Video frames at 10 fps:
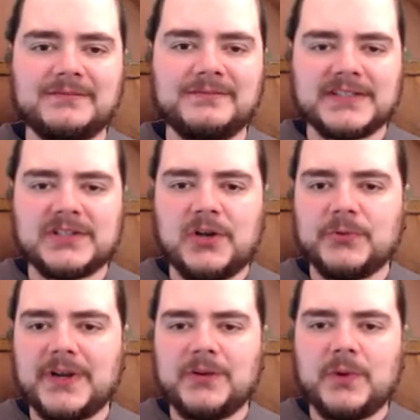I saw
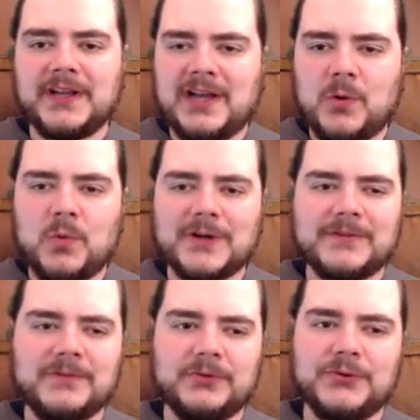right away how
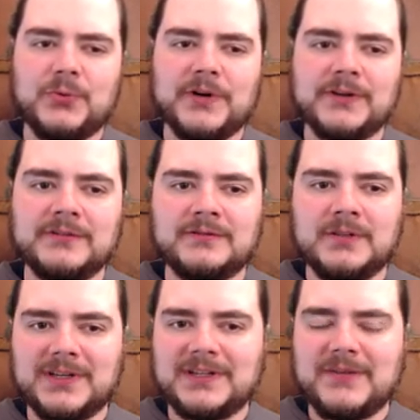wonderful you were,
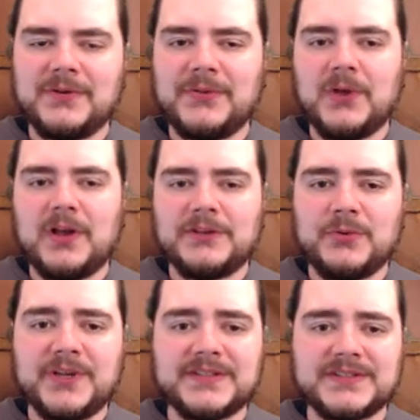but I never thought
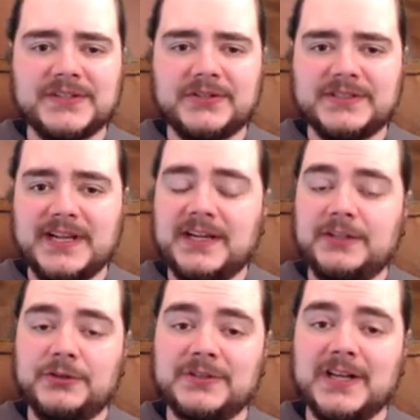you would consider
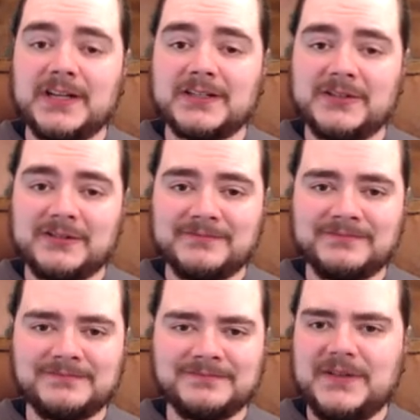dating your doctor
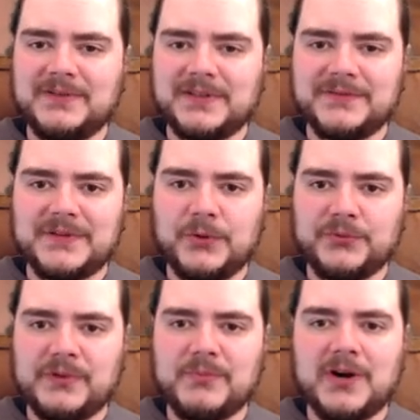even if the
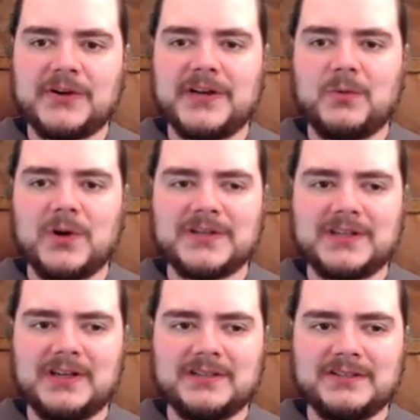only part I worked
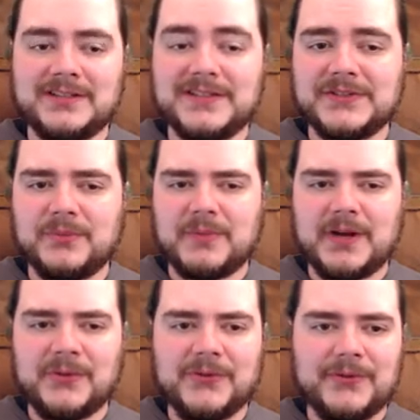on is your
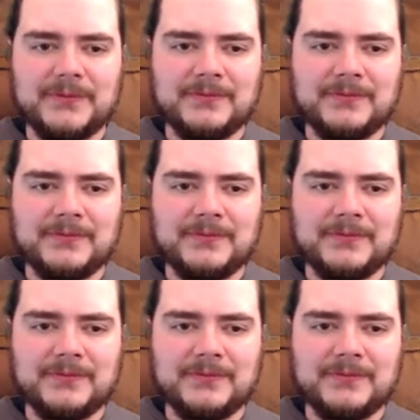mouth.